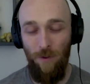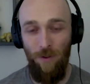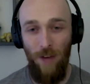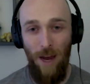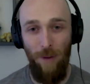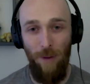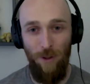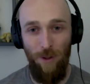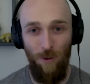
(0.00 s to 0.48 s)

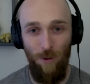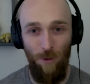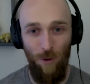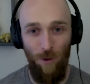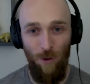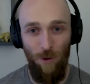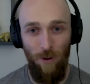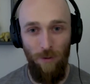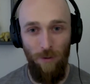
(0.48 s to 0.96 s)

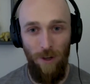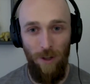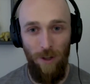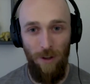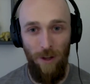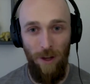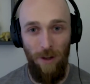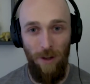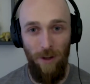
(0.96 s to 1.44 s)
saboteur driven
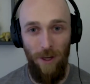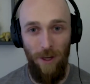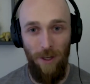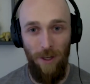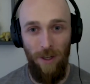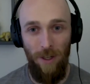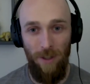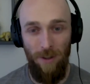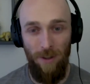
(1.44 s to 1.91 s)
in that
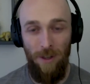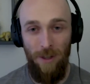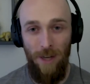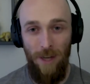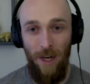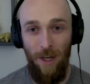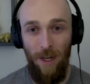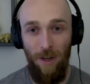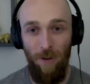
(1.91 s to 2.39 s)
like it's a
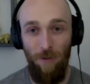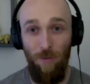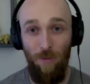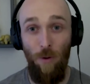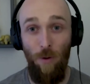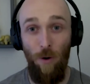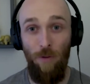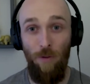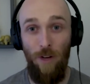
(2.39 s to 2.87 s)
negative
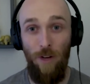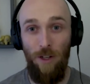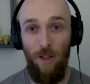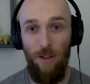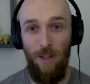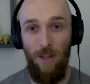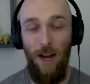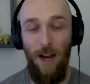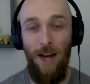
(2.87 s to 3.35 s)

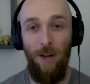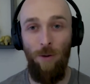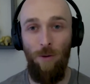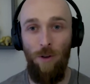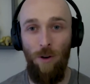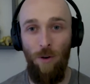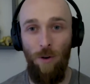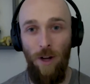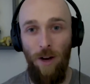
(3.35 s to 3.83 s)
motivation. It's like I
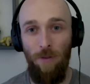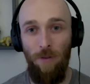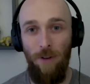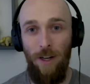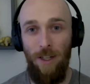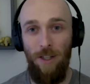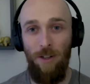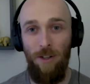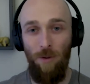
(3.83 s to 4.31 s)
don't know enough.
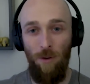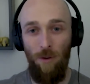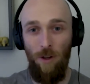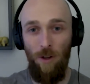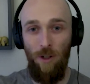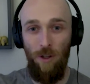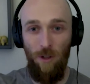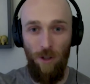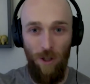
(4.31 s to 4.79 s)
I need to
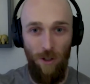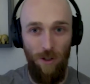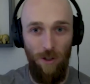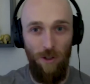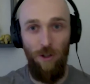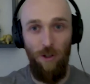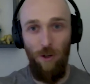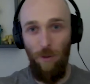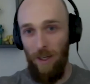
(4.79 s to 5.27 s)
c-
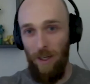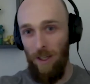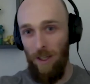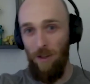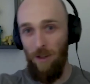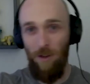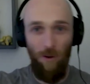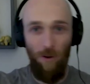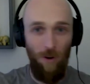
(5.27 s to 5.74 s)
consume. I
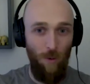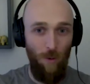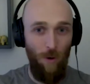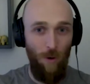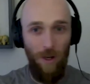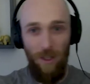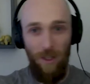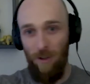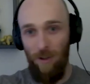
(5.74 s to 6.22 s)
need to learn
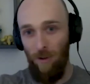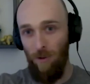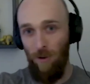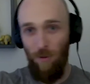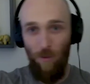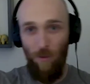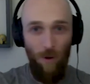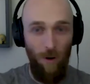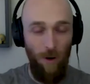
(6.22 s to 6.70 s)
more. I need to
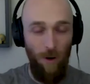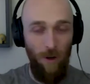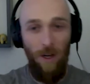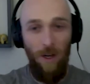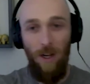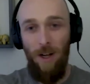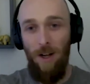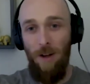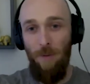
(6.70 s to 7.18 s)
learn
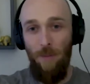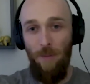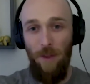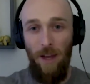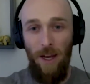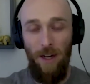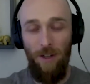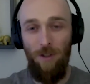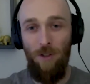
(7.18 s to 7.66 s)
more,
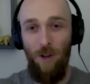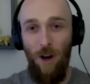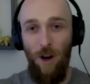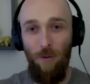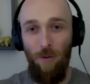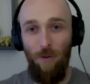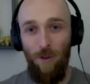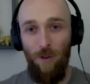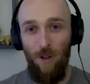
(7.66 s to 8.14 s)
and it's
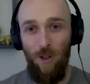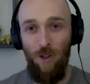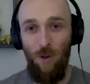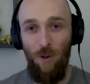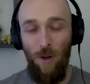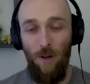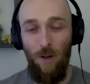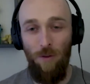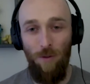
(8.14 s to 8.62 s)
not for the
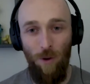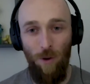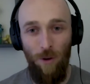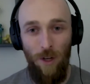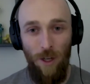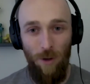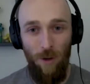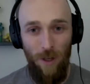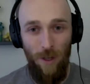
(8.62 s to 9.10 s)
joy of
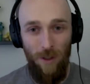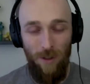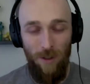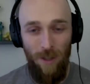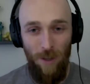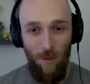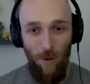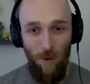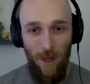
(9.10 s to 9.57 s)
learning quite the
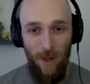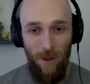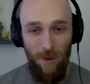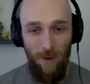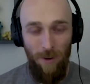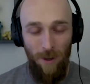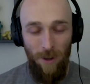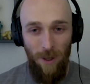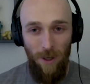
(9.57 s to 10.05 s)
same
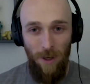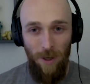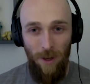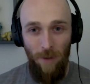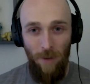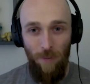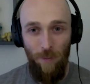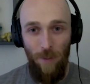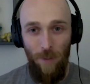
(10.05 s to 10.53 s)
way,
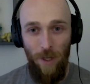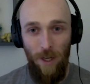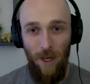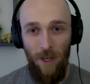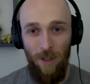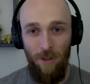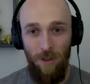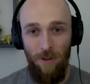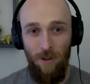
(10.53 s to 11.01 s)

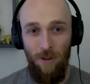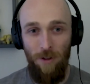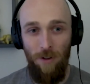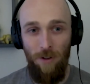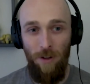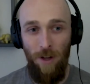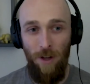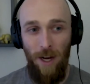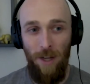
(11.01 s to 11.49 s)
because
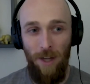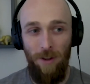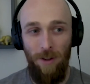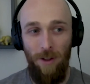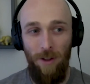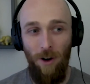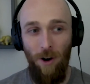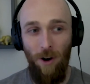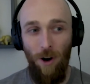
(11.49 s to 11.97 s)

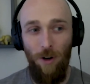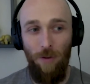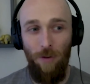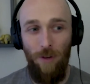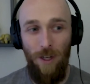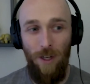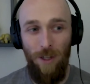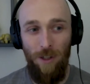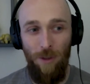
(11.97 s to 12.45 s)
at the heart
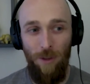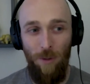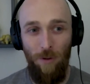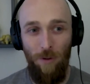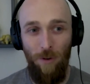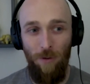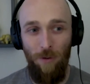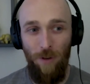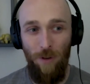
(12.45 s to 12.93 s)
of it is a
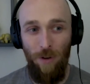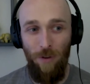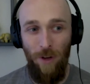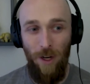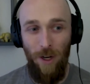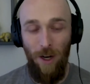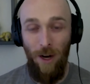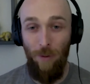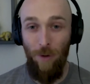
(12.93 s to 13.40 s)
bit of a fear of
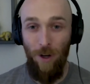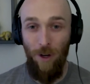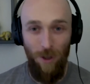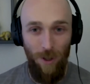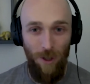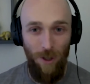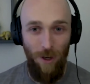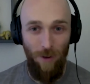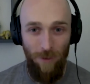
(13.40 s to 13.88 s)
like I'm not
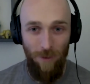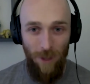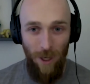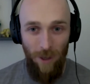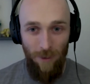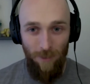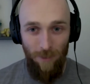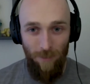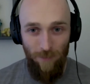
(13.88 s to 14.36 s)
good enough
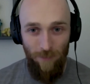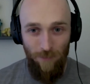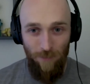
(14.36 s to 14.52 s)
yet,